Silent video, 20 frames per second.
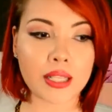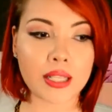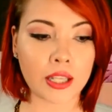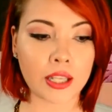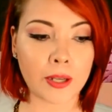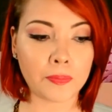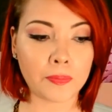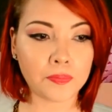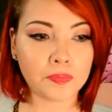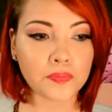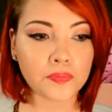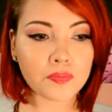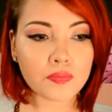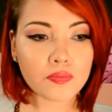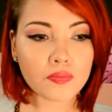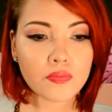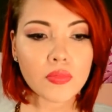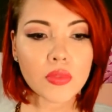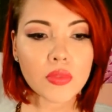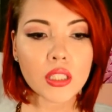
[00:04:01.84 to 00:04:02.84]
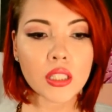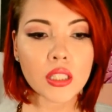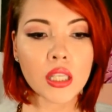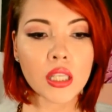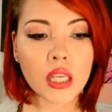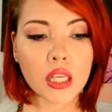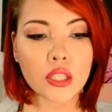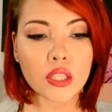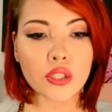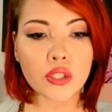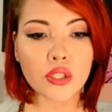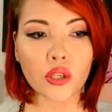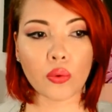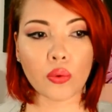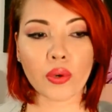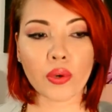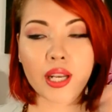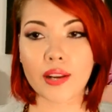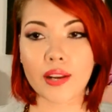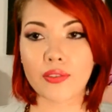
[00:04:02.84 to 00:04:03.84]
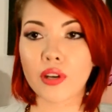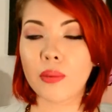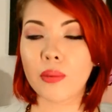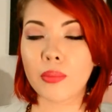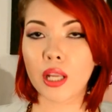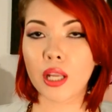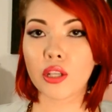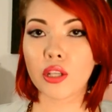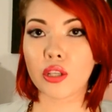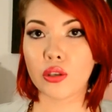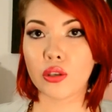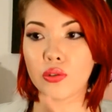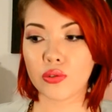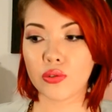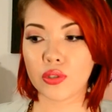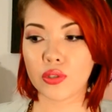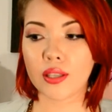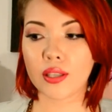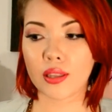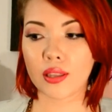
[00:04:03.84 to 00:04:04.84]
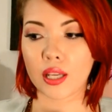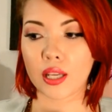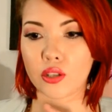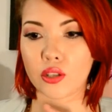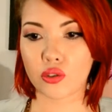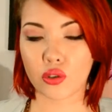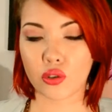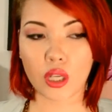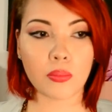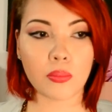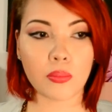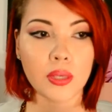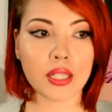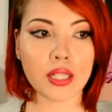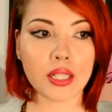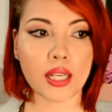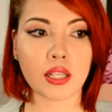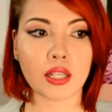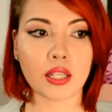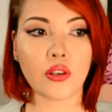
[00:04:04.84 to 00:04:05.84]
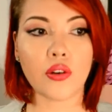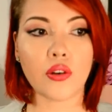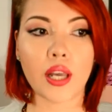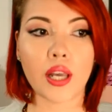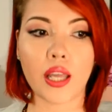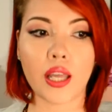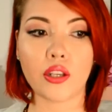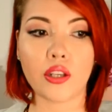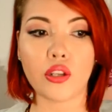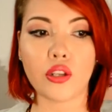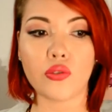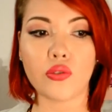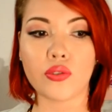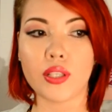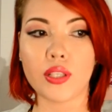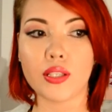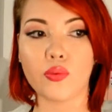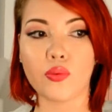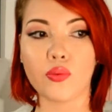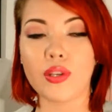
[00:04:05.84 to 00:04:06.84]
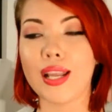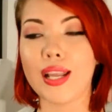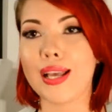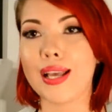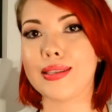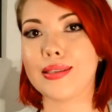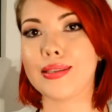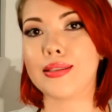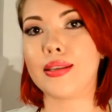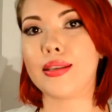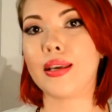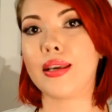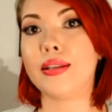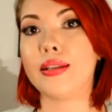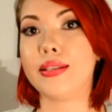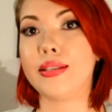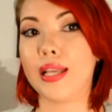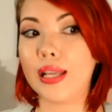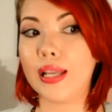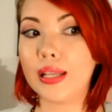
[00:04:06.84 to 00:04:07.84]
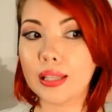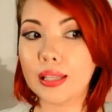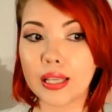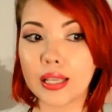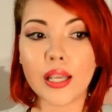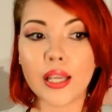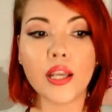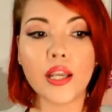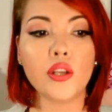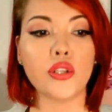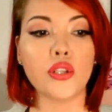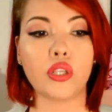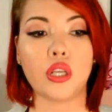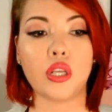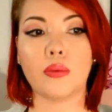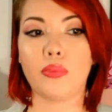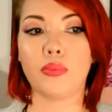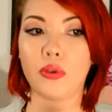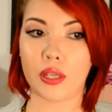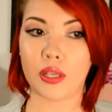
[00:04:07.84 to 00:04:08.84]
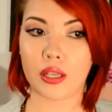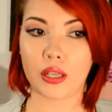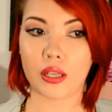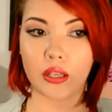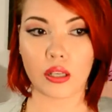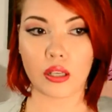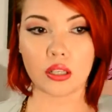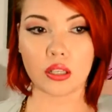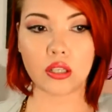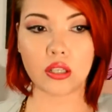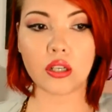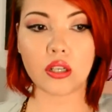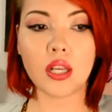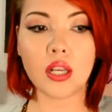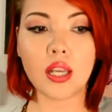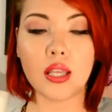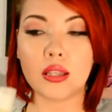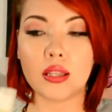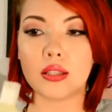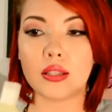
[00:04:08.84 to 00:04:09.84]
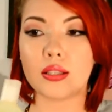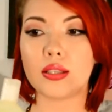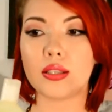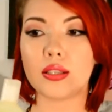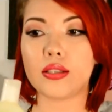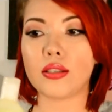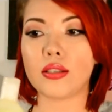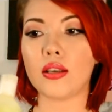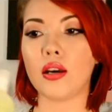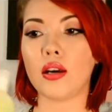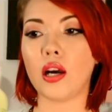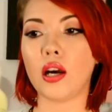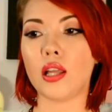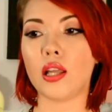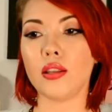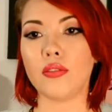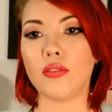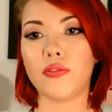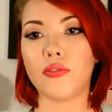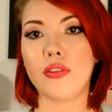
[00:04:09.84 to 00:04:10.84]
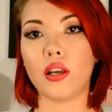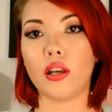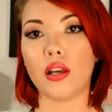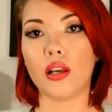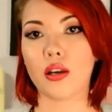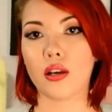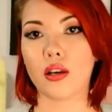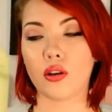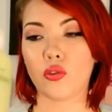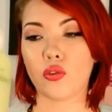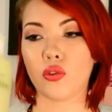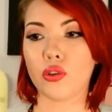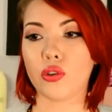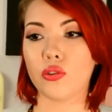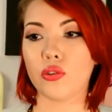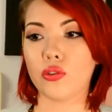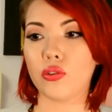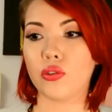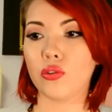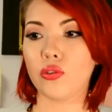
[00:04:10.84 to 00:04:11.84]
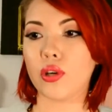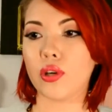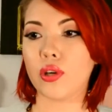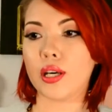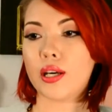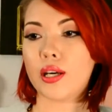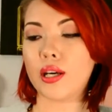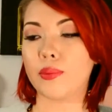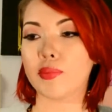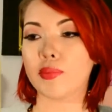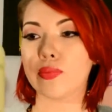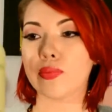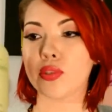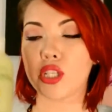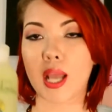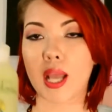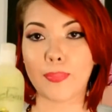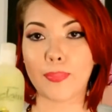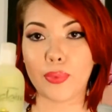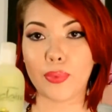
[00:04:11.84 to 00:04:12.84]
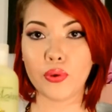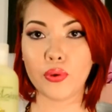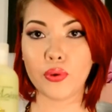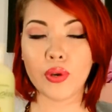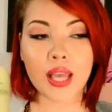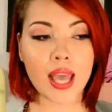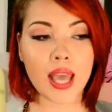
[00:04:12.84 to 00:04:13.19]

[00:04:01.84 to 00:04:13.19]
it's good. So whenever I'm not using that treatment, I go ahead and use this one as a daily shampoo and conditioner. This is the olive oil shampoo,